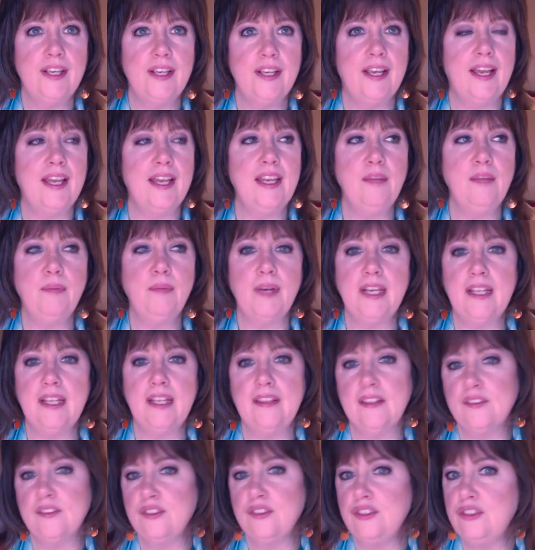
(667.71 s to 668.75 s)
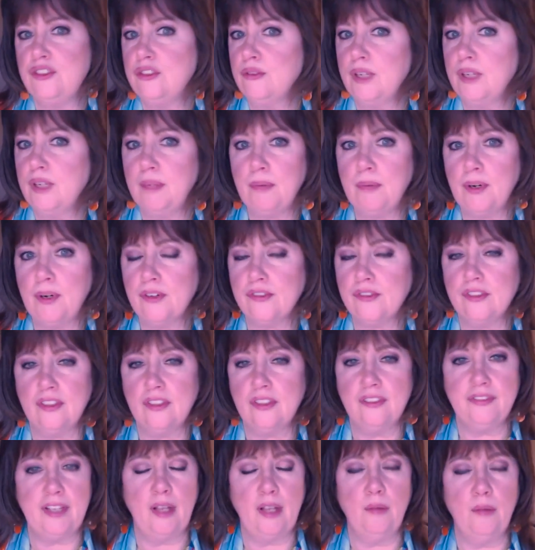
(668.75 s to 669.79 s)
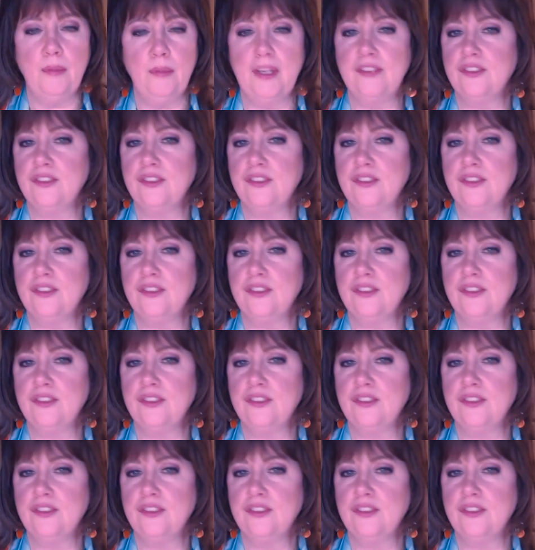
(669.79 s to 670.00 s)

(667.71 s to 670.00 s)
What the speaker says: Anybody that's doing personal development